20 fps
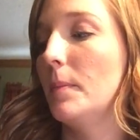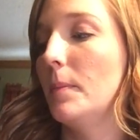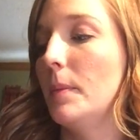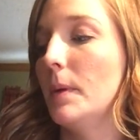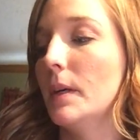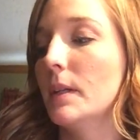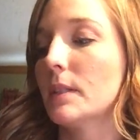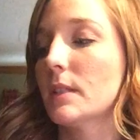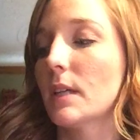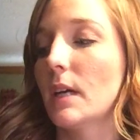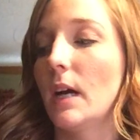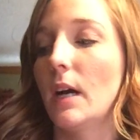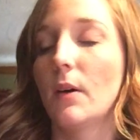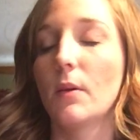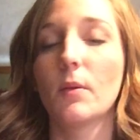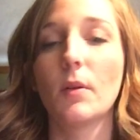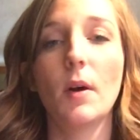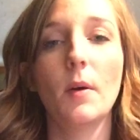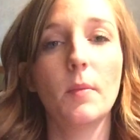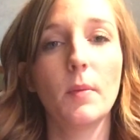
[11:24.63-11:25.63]
But I
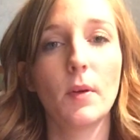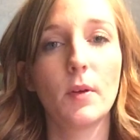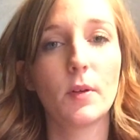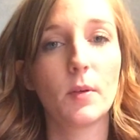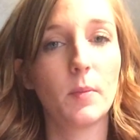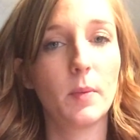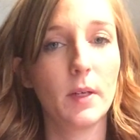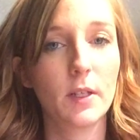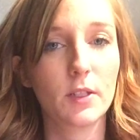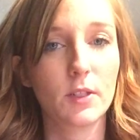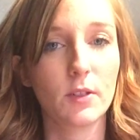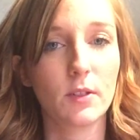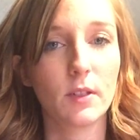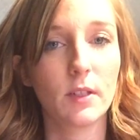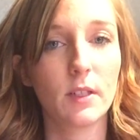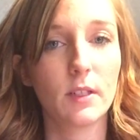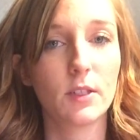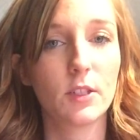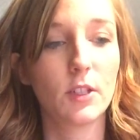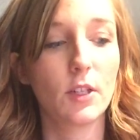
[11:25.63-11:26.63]
will upload a picture
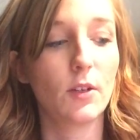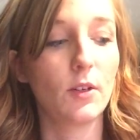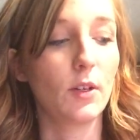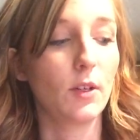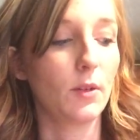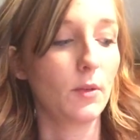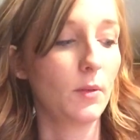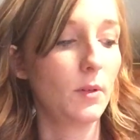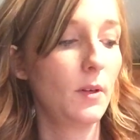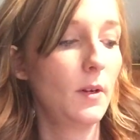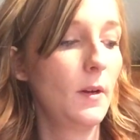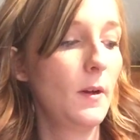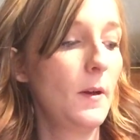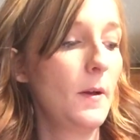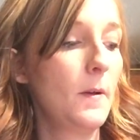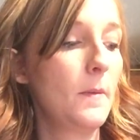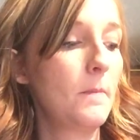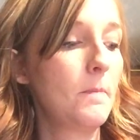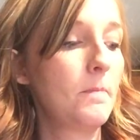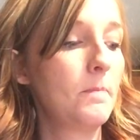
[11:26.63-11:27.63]
and show you
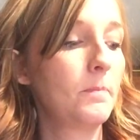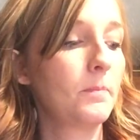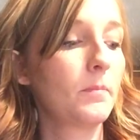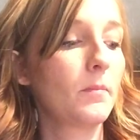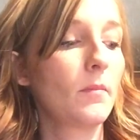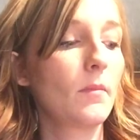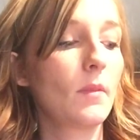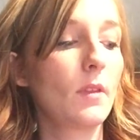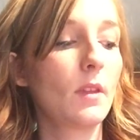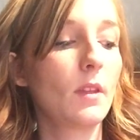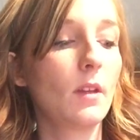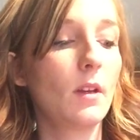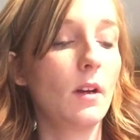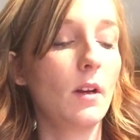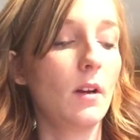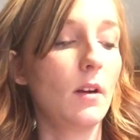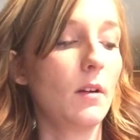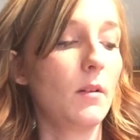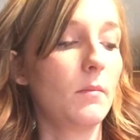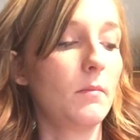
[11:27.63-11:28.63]

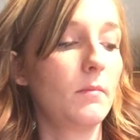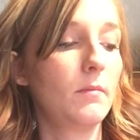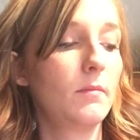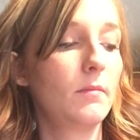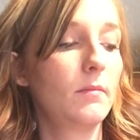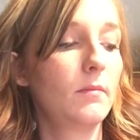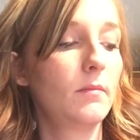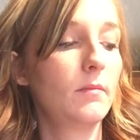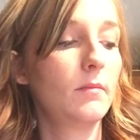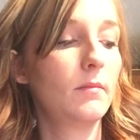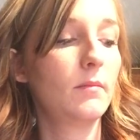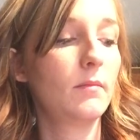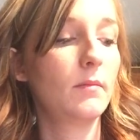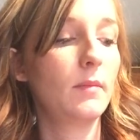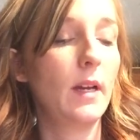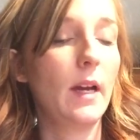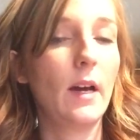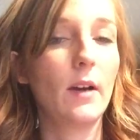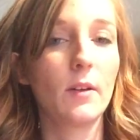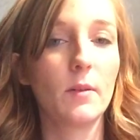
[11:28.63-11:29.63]

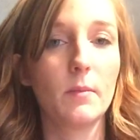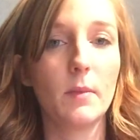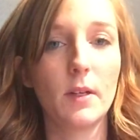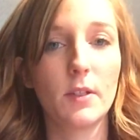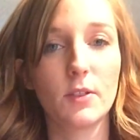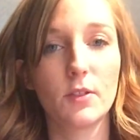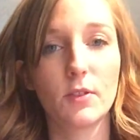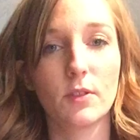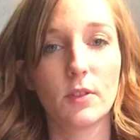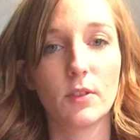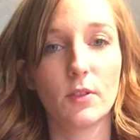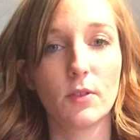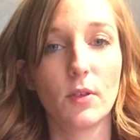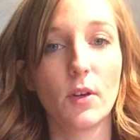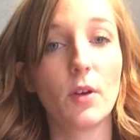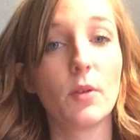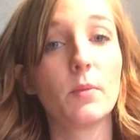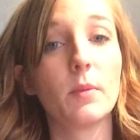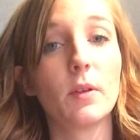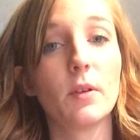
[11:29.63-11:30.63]
how to measure your
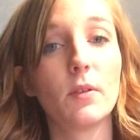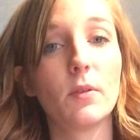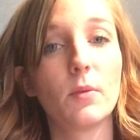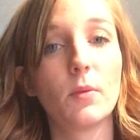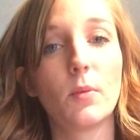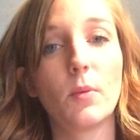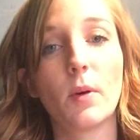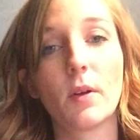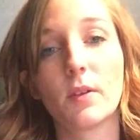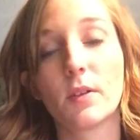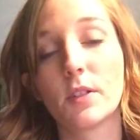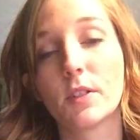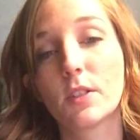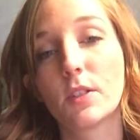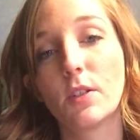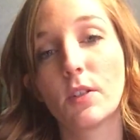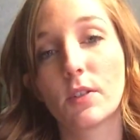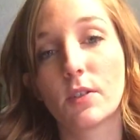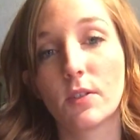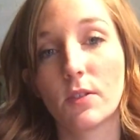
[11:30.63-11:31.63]
oatmeal, whether it's
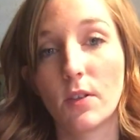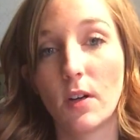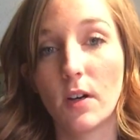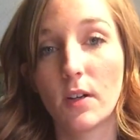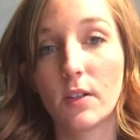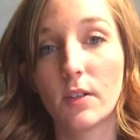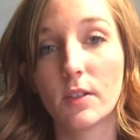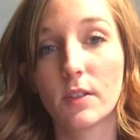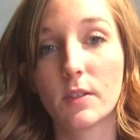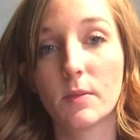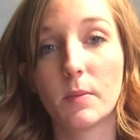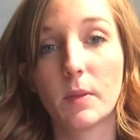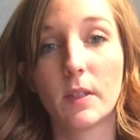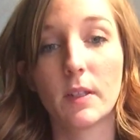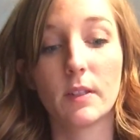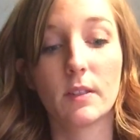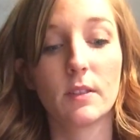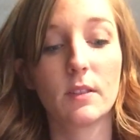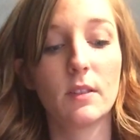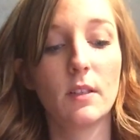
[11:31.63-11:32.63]
cooked or not cooked,
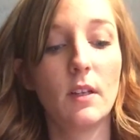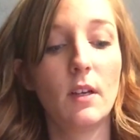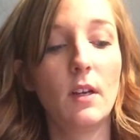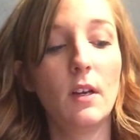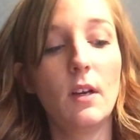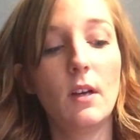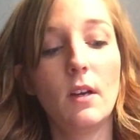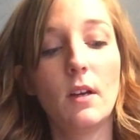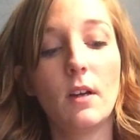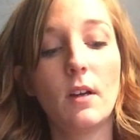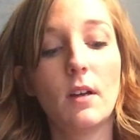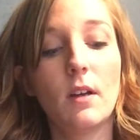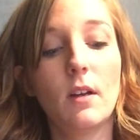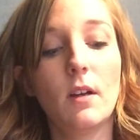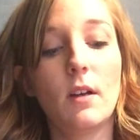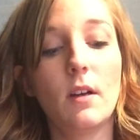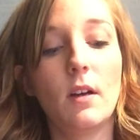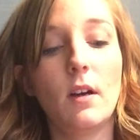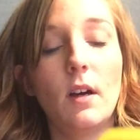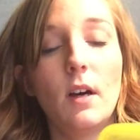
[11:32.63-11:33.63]
because
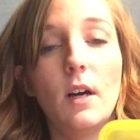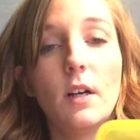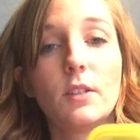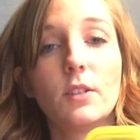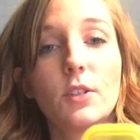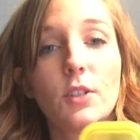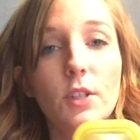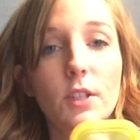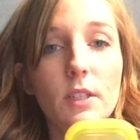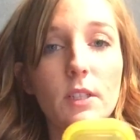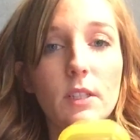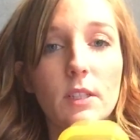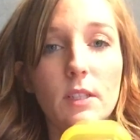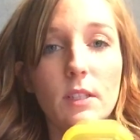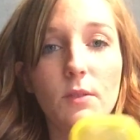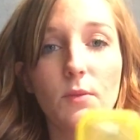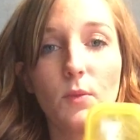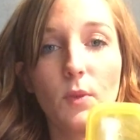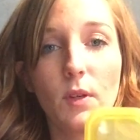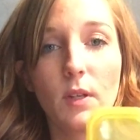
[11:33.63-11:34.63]
uncooked
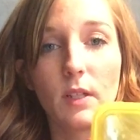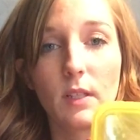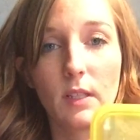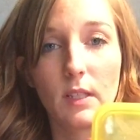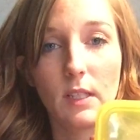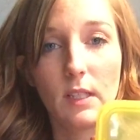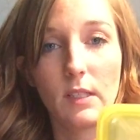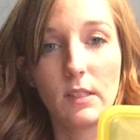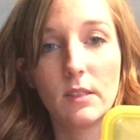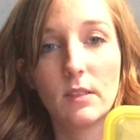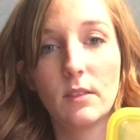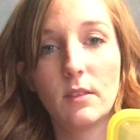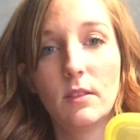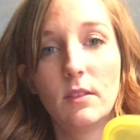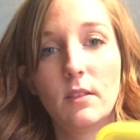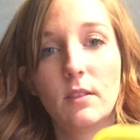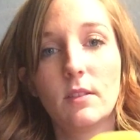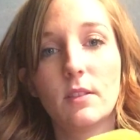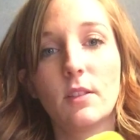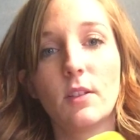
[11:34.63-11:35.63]
isn't one of these.
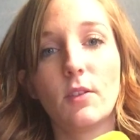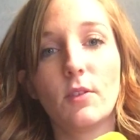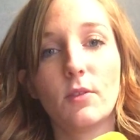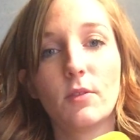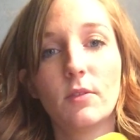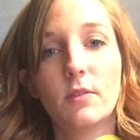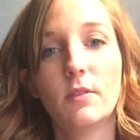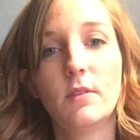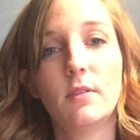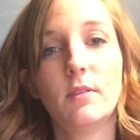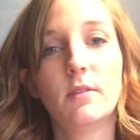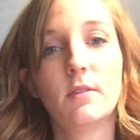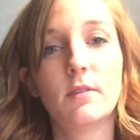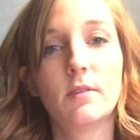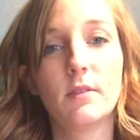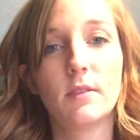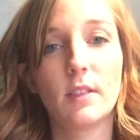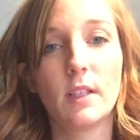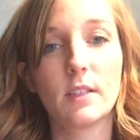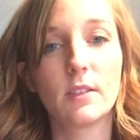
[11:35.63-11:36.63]
So
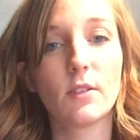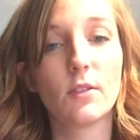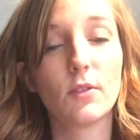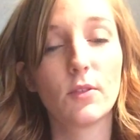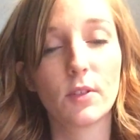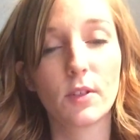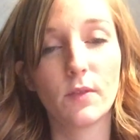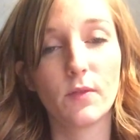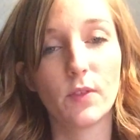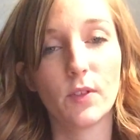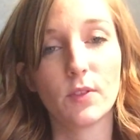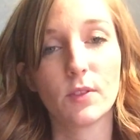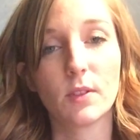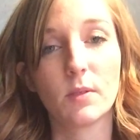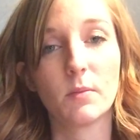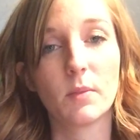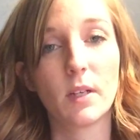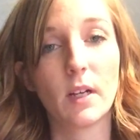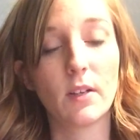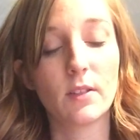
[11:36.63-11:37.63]
that's a little
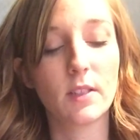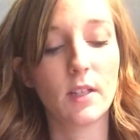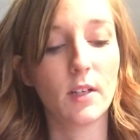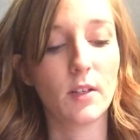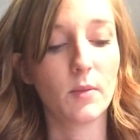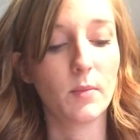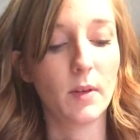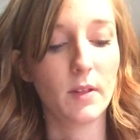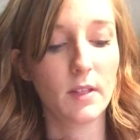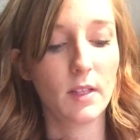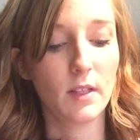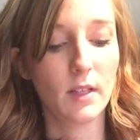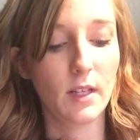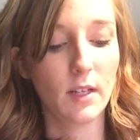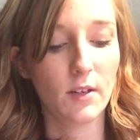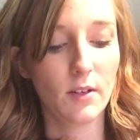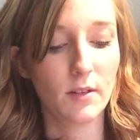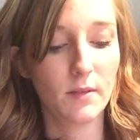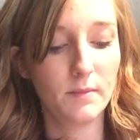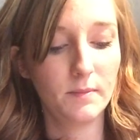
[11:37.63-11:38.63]
confusing, but I'll tell you about that
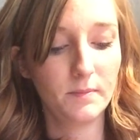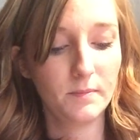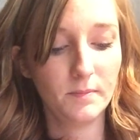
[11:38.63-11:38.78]
later.